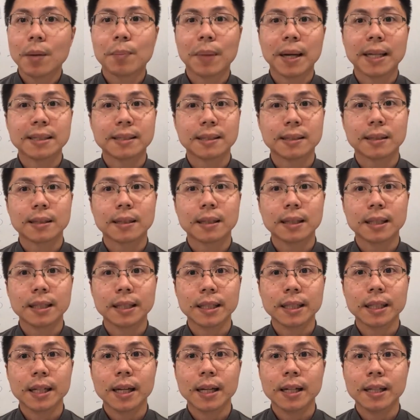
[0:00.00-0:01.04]

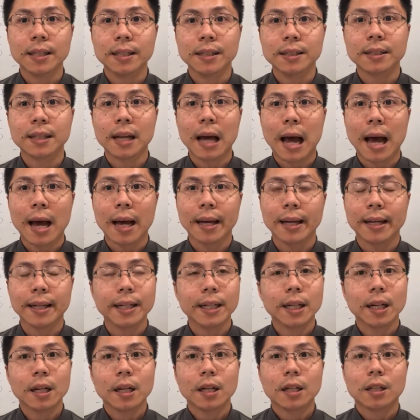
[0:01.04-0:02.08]
basically is
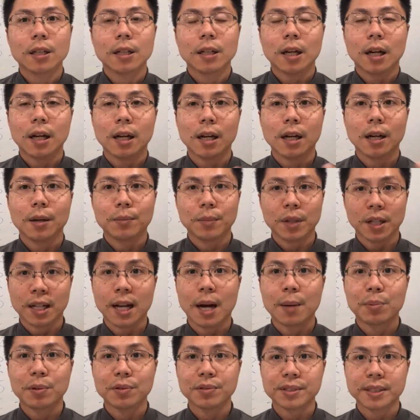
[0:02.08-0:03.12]
a a
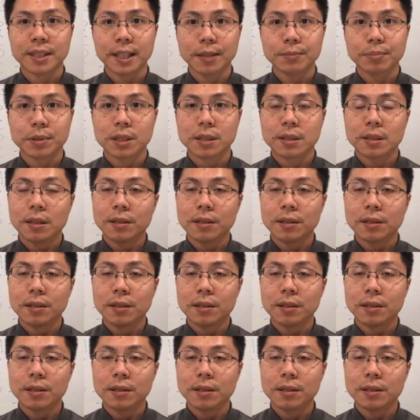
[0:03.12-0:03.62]
couple of steps.